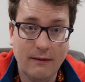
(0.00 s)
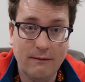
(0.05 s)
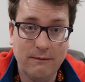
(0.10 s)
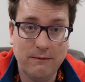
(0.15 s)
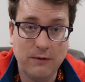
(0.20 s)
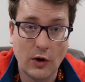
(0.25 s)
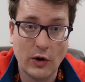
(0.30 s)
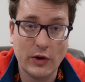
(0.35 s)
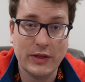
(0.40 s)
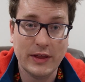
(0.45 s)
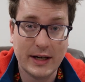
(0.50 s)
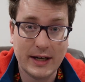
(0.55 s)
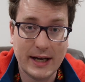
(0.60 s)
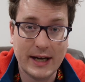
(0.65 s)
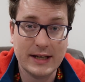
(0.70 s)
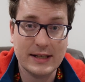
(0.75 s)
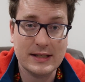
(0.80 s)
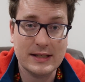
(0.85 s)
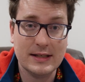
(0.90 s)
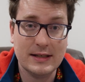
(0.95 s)
for the
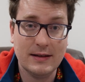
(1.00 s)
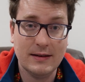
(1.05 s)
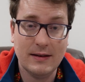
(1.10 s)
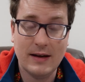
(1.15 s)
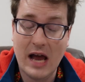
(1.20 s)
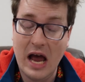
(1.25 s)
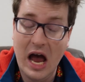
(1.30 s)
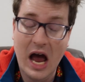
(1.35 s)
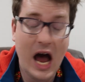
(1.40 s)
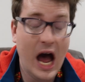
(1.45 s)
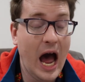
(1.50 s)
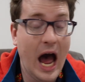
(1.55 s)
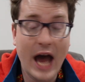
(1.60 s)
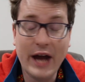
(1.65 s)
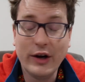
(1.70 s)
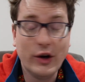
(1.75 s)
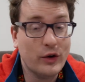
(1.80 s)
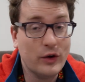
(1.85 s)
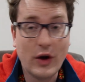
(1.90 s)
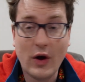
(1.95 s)
next, I
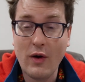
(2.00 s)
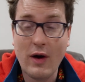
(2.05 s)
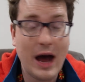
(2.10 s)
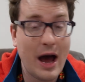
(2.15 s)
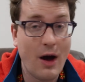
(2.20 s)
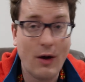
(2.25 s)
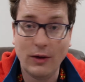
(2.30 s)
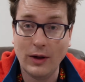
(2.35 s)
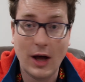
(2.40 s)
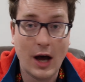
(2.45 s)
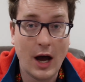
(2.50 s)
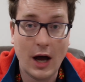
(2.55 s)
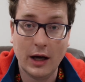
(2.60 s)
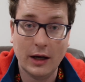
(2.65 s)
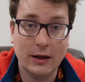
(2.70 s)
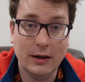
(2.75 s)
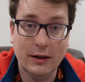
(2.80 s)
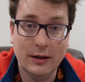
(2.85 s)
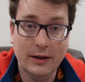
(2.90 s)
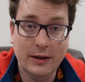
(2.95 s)
don't know how
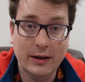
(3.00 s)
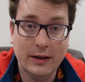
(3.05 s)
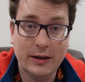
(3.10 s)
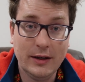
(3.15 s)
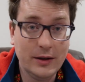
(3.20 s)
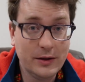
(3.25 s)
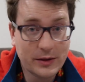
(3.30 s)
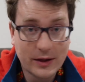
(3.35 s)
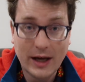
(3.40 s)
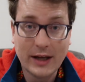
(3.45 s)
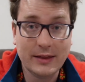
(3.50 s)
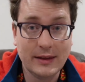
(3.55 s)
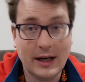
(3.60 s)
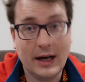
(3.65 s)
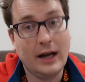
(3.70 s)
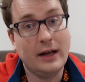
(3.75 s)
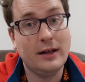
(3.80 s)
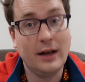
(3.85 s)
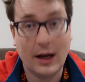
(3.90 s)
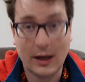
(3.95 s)
long. You thought that
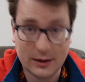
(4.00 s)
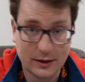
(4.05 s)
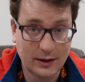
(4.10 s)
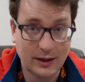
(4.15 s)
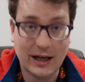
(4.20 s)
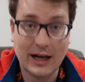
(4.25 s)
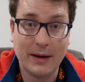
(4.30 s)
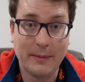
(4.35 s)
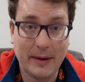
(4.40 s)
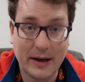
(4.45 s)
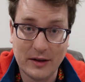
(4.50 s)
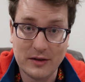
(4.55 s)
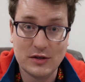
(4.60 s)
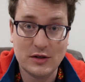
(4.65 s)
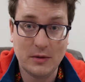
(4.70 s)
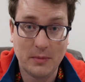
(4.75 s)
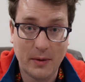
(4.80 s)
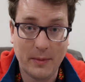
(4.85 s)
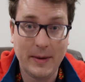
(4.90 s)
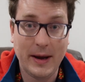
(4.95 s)
I talked a lot about
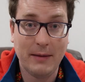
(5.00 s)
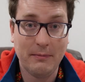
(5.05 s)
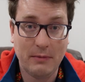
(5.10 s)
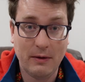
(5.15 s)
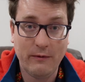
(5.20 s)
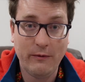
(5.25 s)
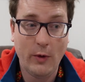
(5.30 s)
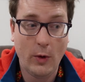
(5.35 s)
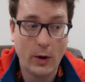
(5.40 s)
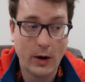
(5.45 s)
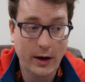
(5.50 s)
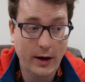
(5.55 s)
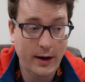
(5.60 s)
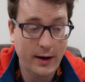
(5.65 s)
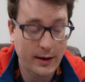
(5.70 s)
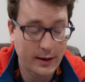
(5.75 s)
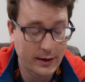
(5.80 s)
Superman before?